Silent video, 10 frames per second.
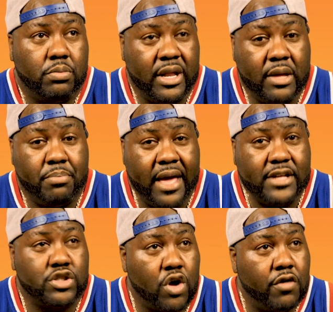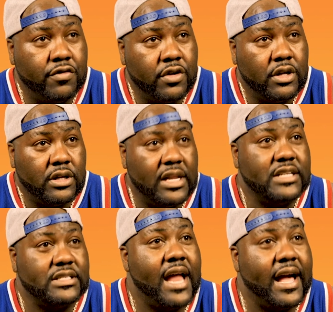But it based off,
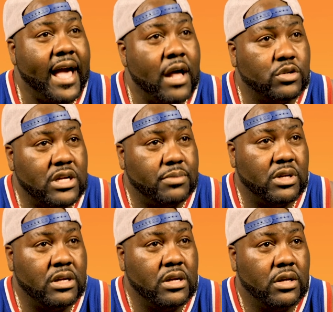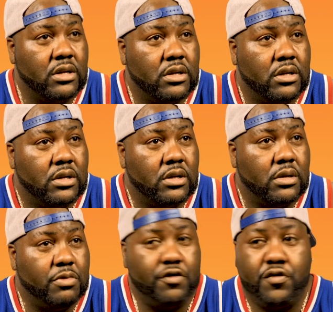let's knock out something
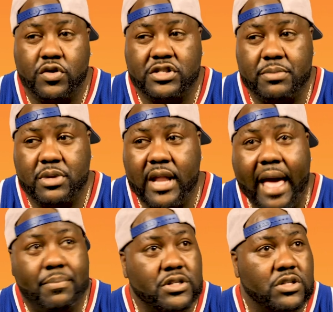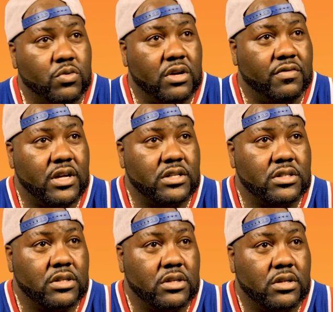before something happens to one of us.